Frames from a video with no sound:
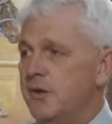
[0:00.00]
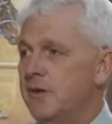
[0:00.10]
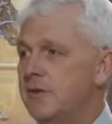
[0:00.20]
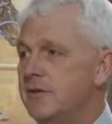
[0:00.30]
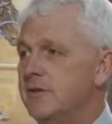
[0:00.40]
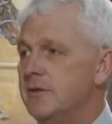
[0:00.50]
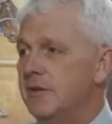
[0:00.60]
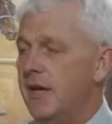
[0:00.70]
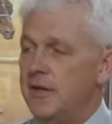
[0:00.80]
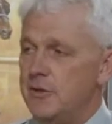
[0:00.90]
years in
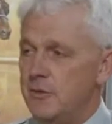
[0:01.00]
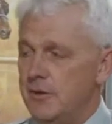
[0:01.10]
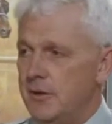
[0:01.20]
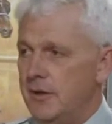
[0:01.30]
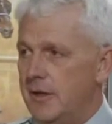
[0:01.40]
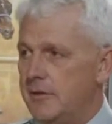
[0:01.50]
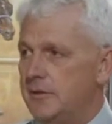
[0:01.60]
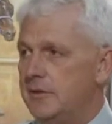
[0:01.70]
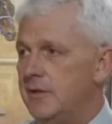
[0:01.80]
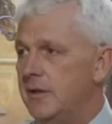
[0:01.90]
Saskatchewan, and the last
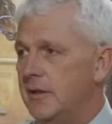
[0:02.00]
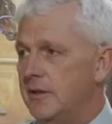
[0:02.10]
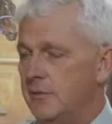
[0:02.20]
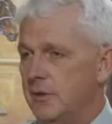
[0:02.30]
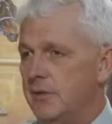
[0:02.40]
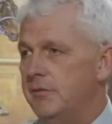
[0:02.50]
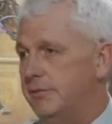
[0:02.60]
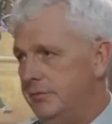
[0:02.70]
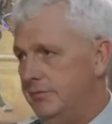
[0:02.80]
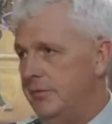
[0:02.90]

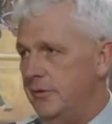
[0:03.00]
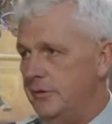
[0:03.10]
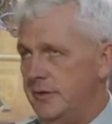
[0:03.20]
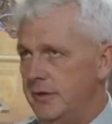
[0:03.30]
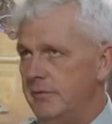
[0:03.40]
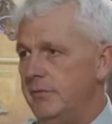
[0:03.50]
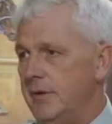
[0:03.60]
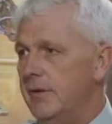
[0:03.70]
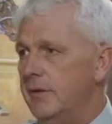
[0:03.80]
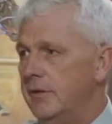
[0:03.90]

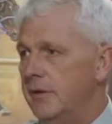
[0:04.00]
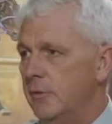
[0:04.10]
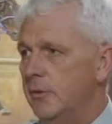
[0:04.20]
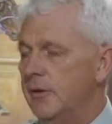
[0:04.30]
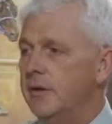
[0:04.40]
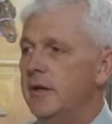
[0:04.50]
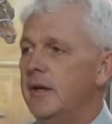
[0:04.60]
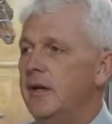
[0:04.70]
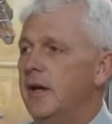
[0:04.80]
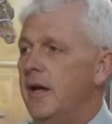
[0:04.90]
13 here in Alberta.
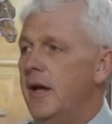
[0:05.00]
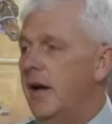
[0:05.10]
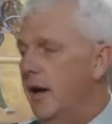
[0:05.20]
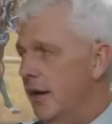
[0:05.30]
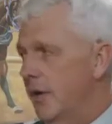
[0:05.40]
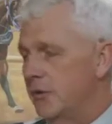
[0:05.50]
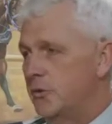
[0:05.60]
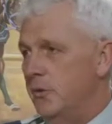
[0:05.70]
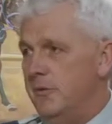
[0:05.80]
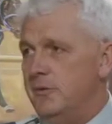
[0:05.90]
I
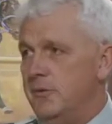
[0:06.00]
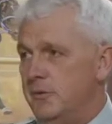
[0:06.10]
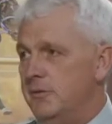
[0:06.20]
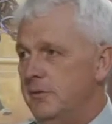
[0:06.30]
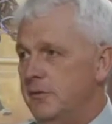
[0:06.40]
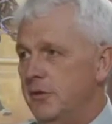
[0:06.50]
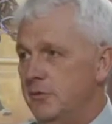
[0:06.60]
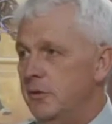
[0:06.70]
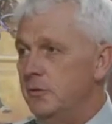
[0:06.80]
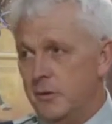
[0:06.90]
also have two
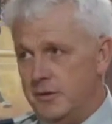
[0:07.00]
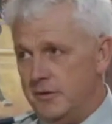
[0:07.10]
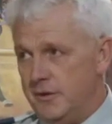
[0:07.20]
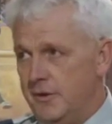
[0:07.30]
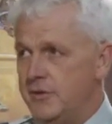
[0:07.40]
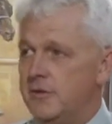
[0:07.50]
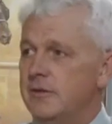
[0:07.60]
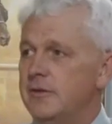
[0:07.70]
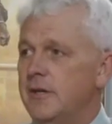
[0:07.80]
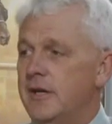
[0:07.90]
children. One's a teacher,
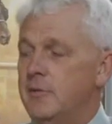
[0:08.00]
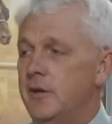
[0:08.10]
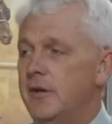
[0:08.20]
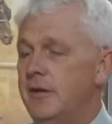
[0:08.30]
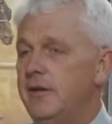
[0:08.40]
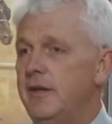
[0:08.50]
unmarried,